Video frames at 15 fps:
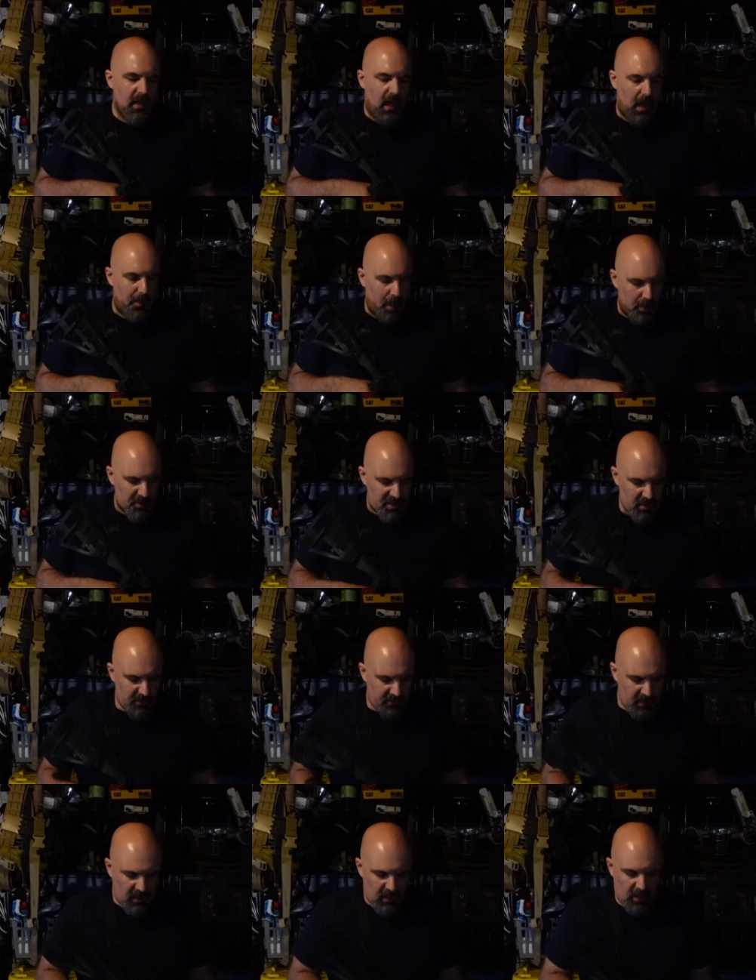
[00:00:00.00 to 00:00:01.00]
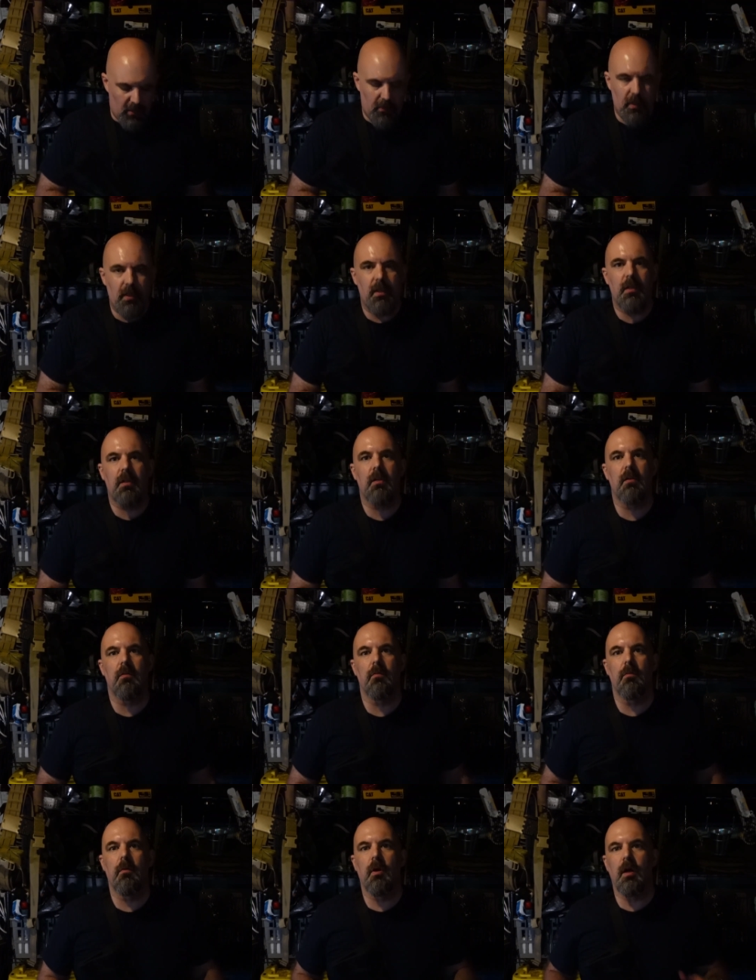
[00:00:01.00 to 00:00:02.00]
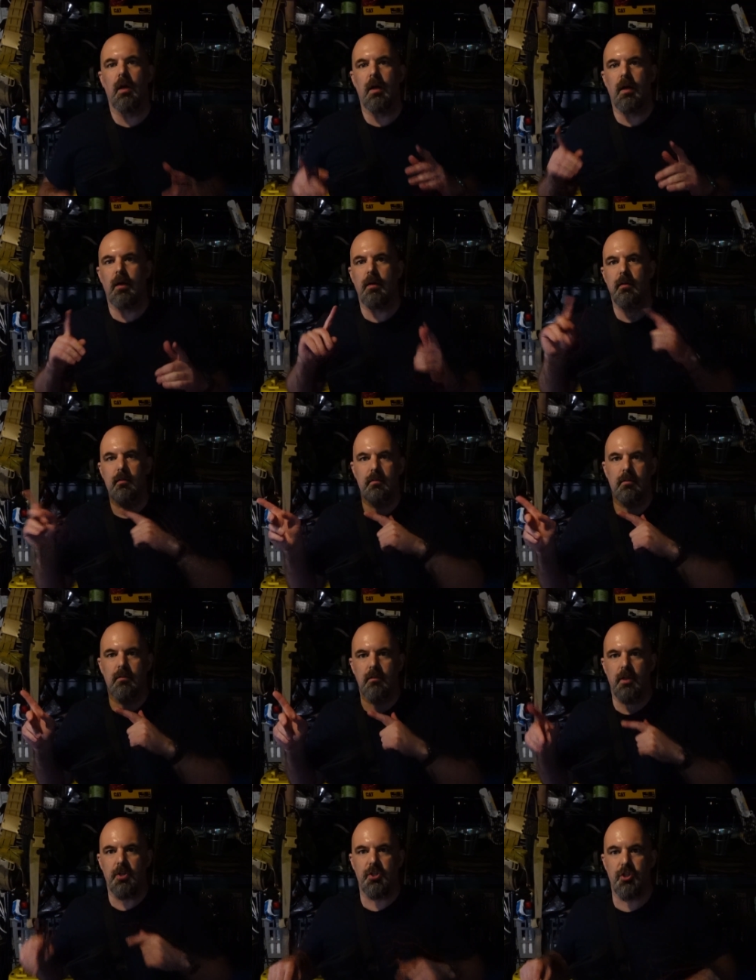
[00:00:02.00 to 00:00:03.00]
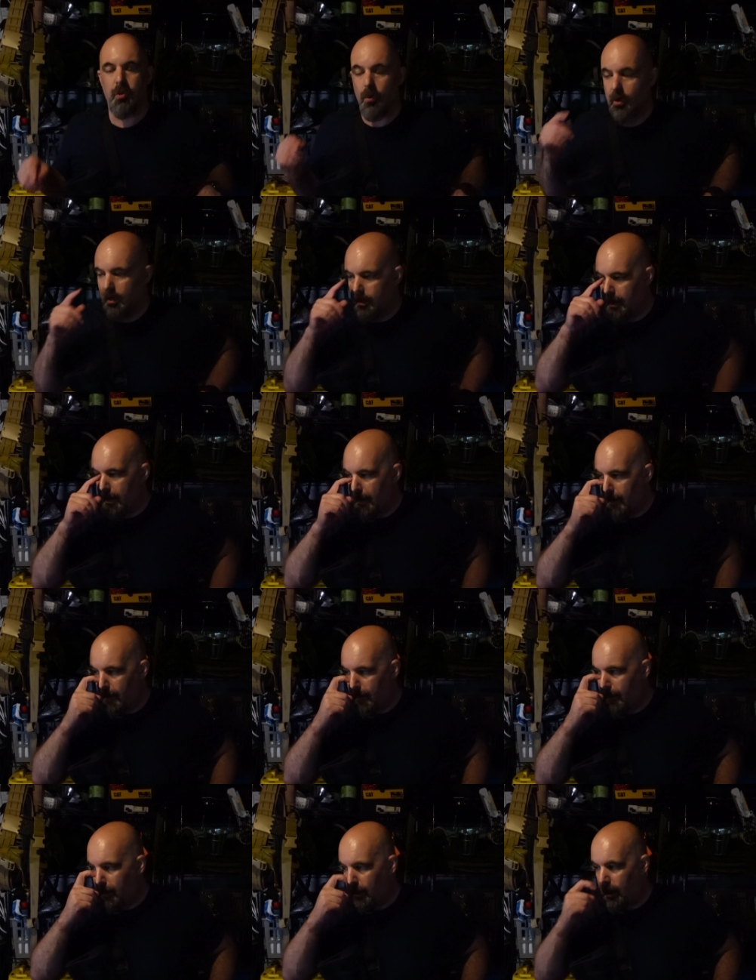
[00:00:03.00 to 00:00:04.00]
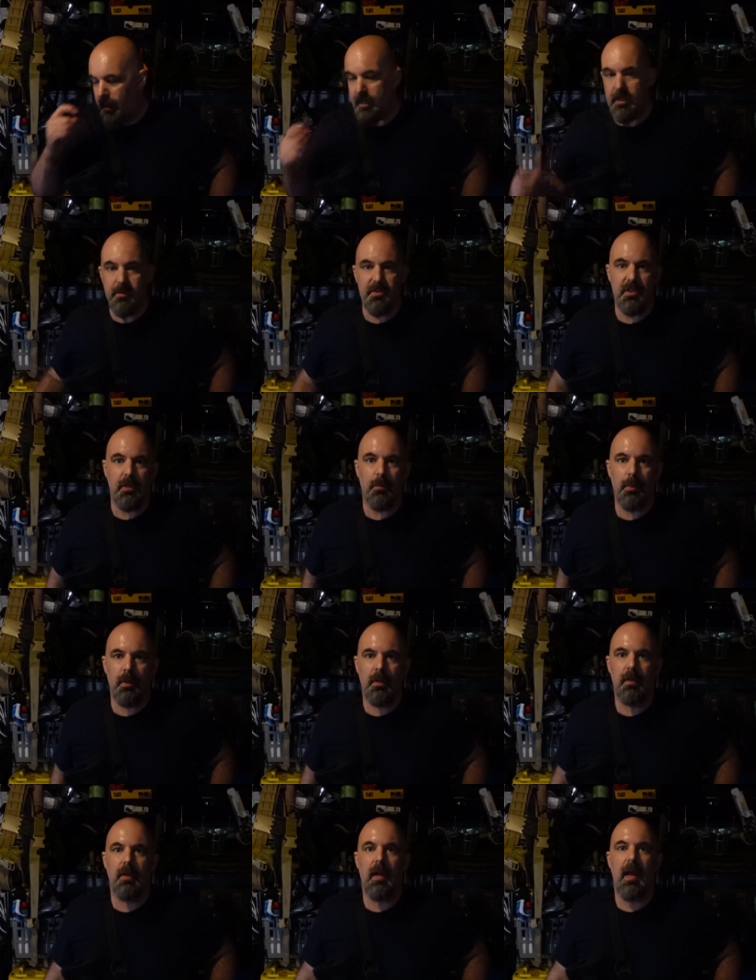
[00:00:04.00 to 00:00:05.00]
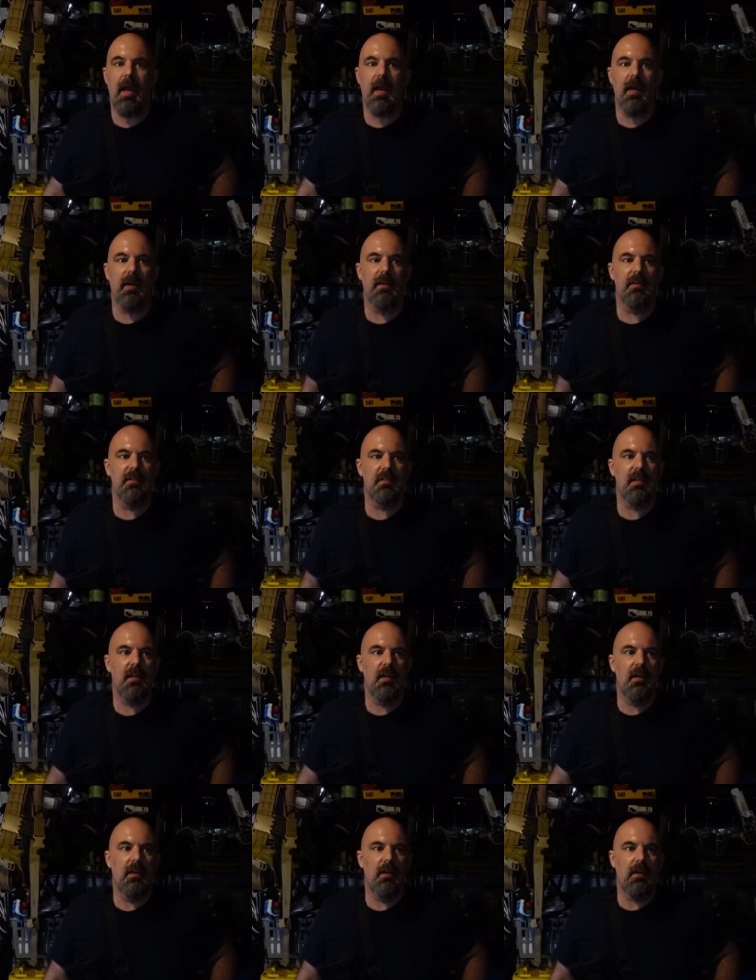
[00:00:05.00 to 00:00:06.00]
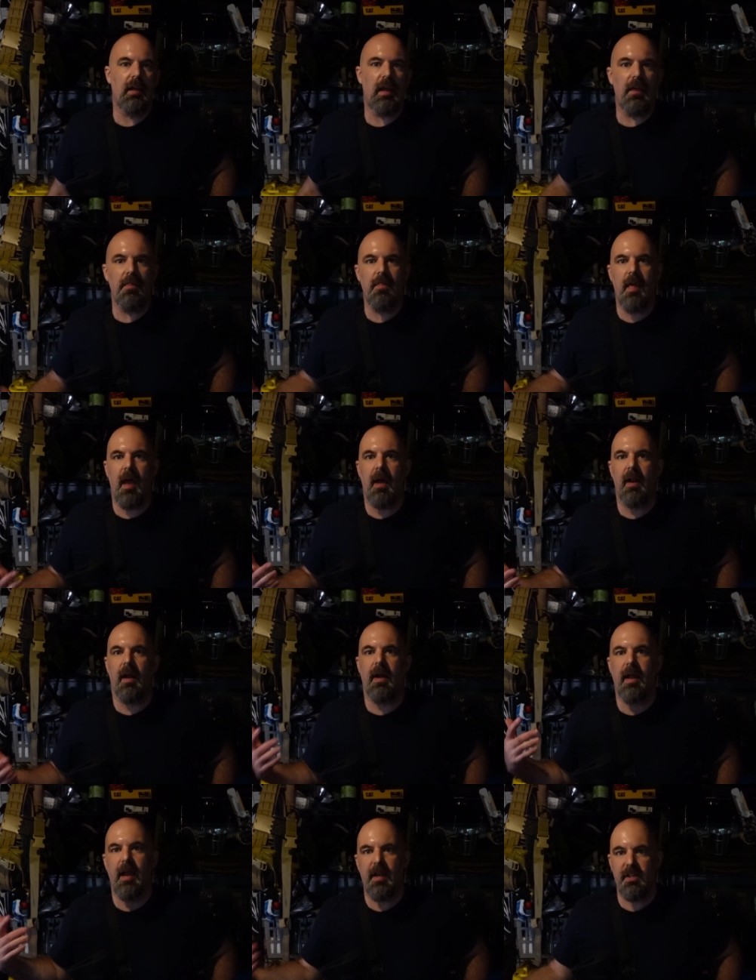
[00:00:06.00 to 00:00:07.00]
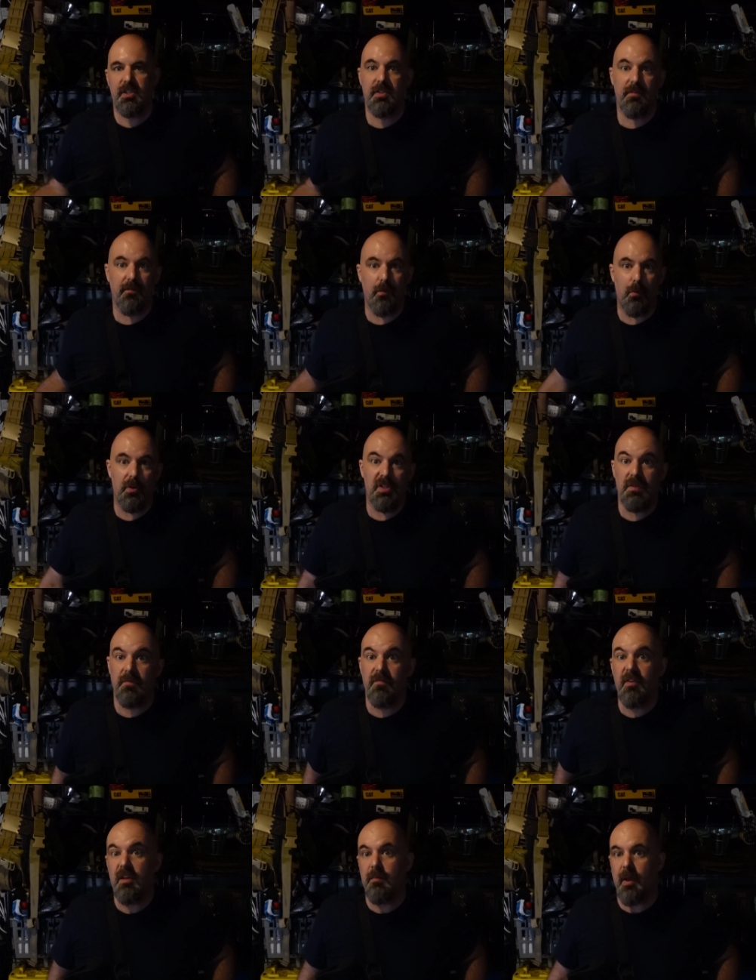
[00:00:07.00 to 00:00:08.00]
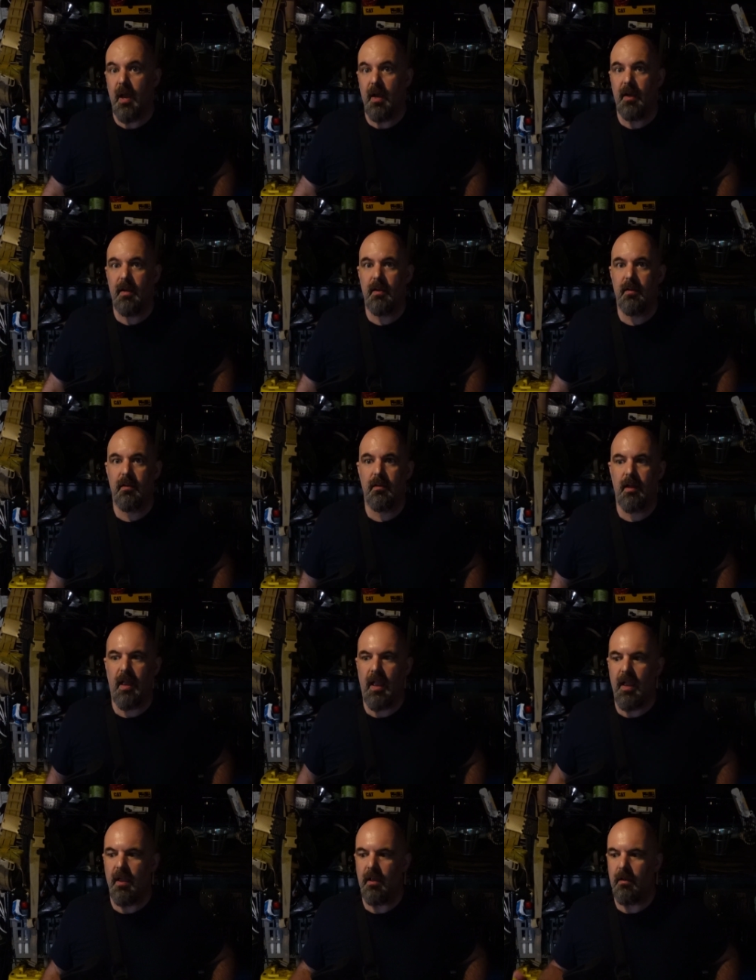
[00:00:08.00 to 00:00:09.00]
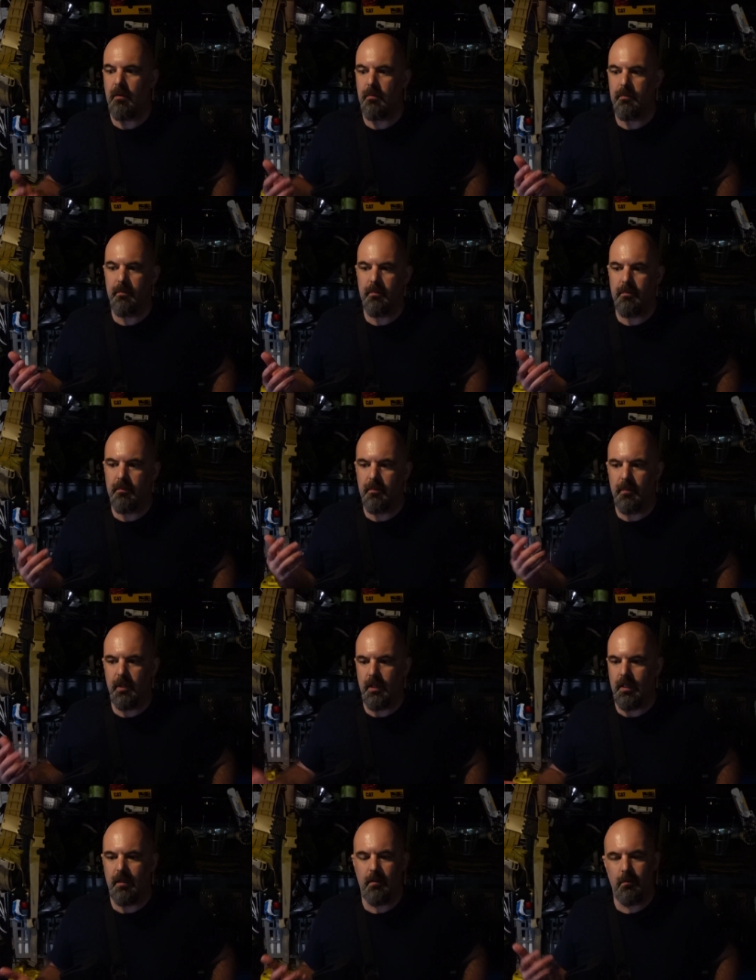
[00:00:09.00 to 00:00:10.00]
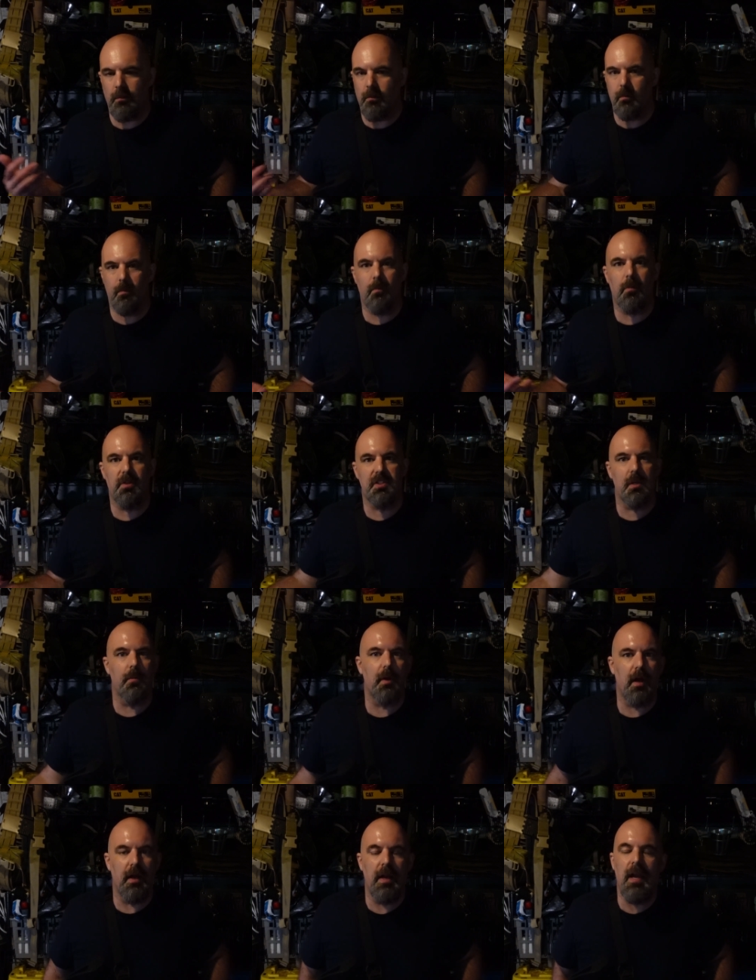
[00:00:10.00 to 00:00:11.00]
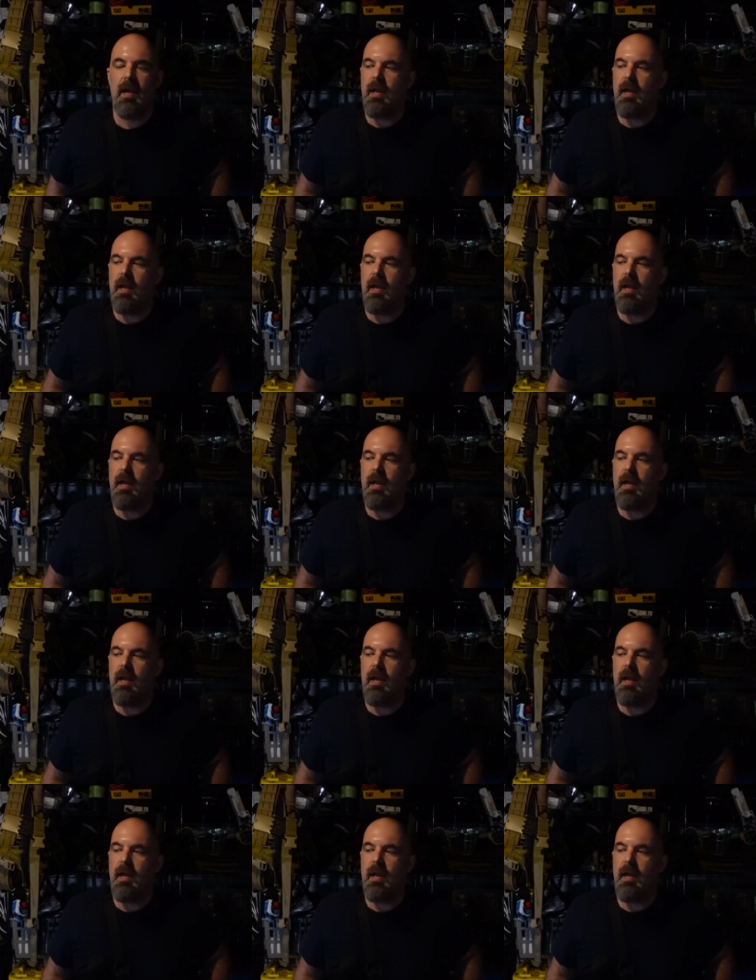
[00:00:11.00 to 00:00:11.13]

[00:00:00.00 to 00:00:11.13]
I posted a video, a short, on YouTube, and in that I asked for some feedback and like, what's going on?